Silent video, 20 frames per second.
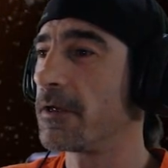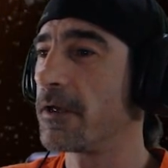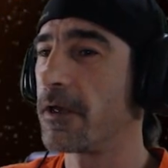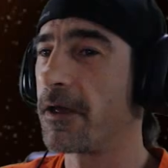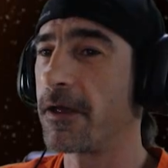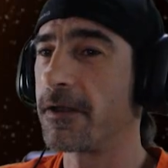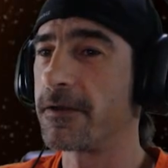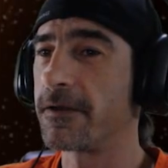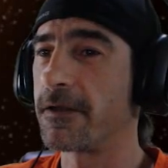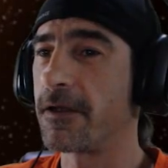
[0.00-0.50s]

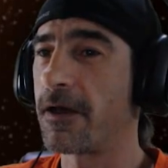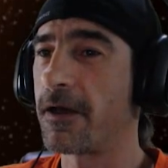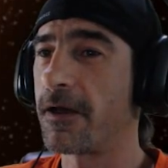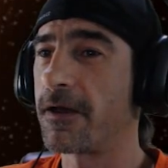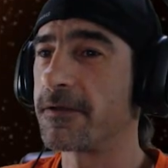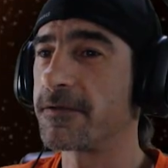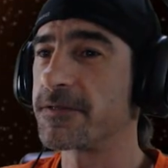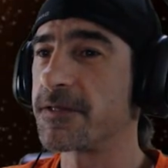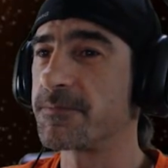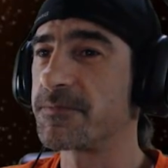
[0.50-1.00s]
And
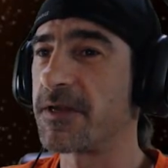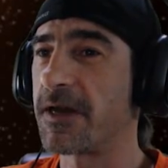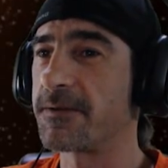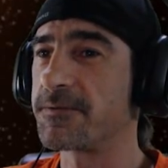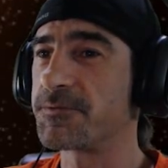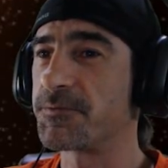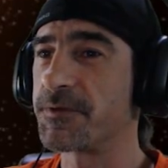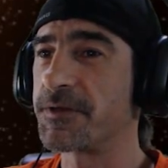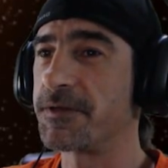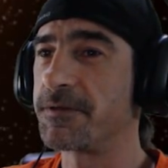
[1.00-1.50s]
uh,
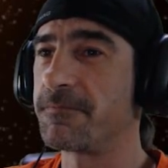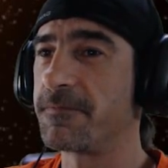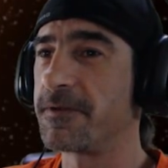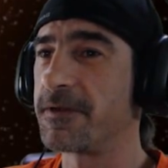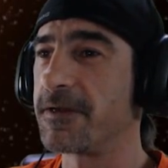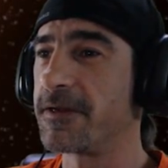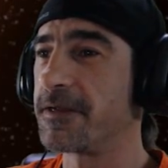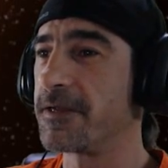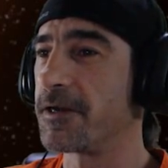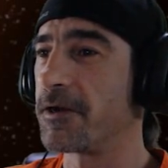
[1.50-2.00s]
sometimes we'd
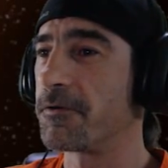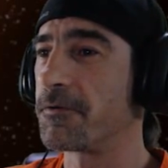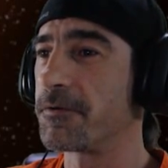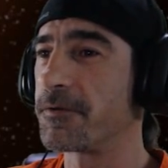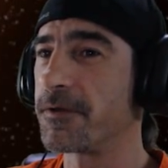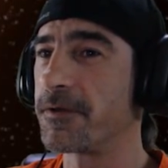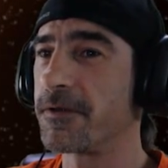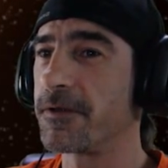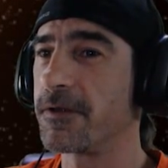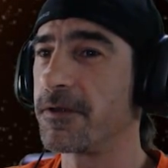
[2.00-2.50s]
you know,
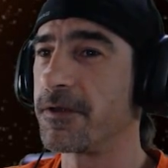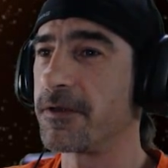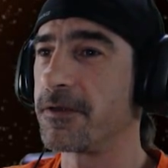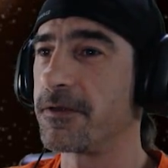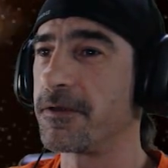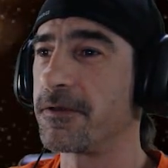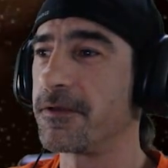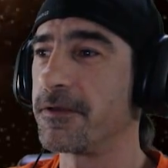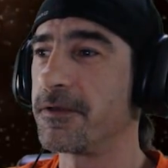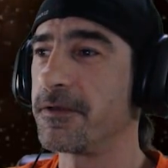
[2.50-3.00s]

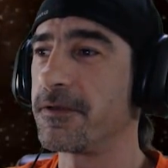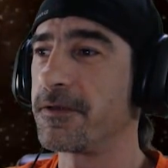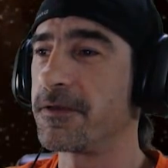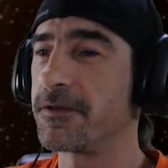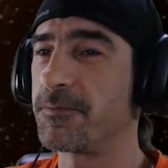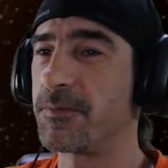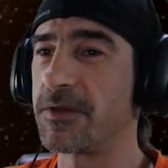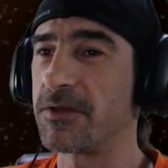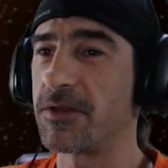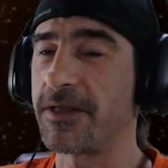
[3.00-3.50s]

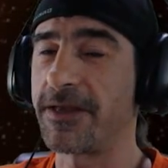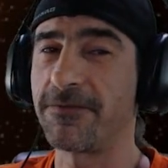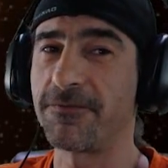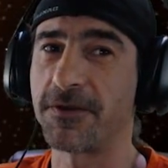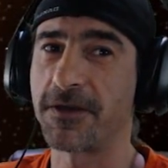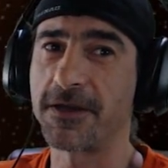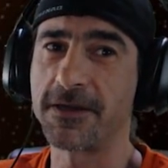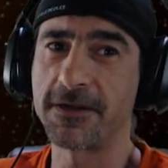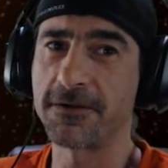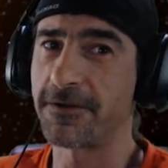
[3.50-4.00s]
you'd be
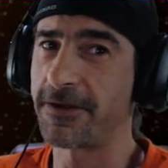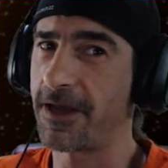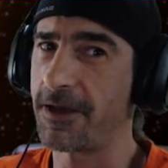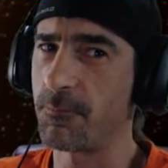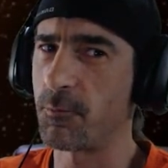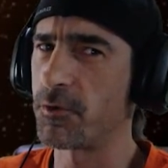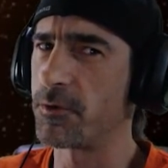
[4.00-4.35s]
leaving and your game